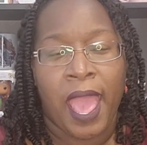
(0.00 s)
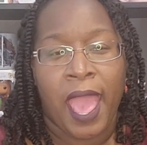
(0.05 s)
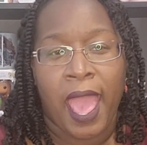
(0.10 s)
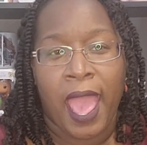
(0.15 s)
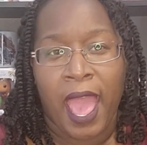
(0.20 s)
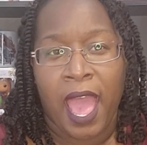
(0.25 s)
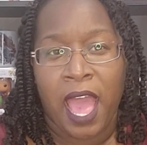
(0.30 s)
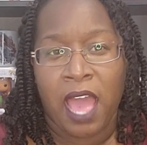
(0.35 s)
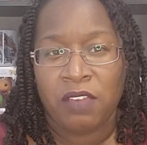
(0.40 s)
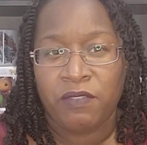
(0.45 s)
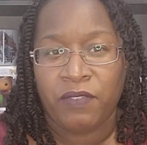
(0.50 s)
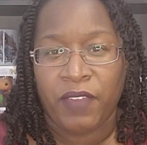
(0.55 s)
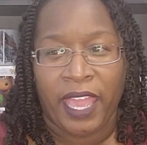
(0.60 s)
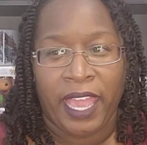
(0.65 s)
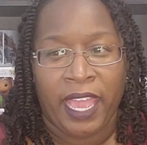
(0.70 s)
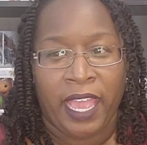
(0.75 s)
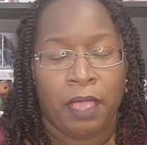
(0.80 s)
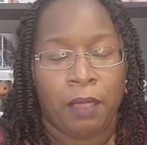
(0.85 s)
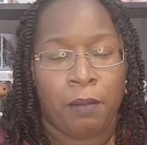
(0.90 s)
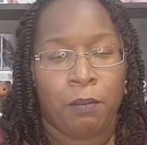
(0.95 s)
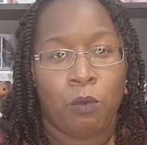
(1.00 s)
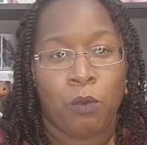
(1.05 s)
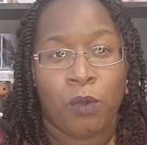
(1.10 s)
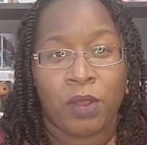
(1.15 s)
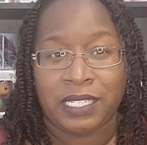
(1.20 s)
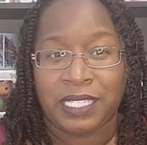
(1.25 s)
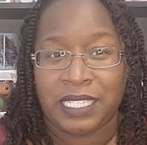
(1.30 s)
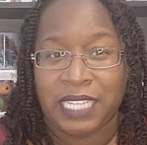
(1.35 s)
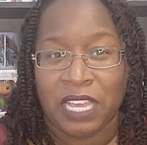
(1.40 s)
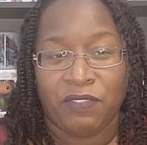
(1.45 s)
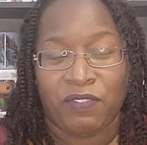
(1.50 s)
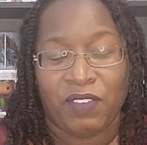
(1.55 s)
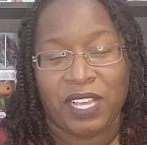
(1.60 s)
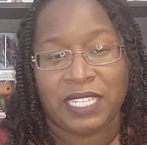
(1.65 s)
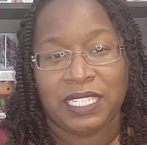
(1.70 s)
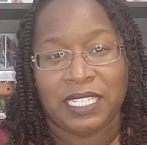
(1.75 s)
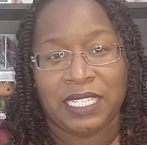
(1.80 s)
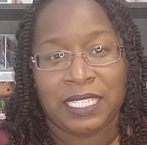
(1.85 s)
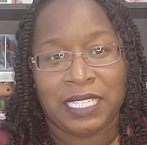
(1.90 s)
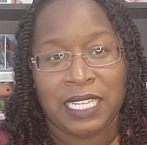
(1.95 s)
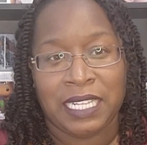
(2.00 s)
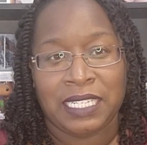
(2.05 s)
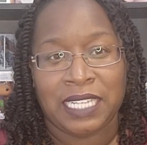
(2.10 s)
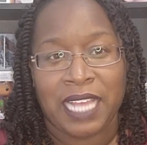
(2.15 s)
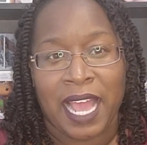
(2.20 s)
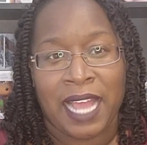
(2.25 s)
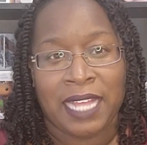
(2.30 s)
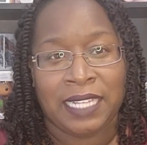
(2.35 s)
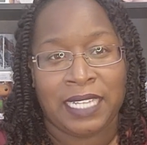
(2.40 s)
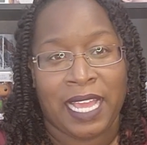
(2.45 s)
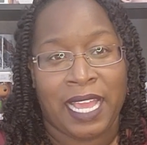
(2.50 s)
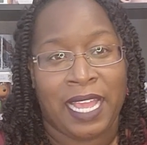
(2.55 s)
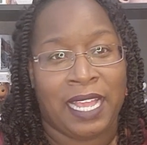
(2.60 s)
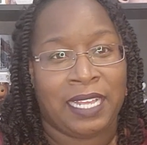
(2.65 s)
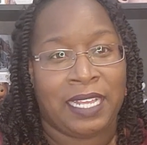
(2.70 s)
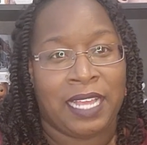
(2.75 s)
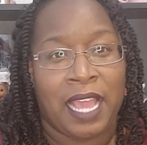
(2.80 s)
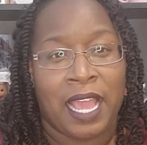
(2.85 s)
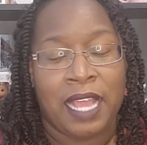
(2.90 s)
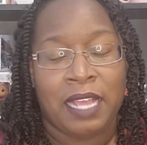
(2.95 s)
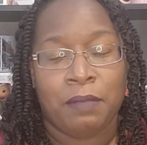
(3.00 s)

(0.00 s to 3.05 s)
have a more safe existence as a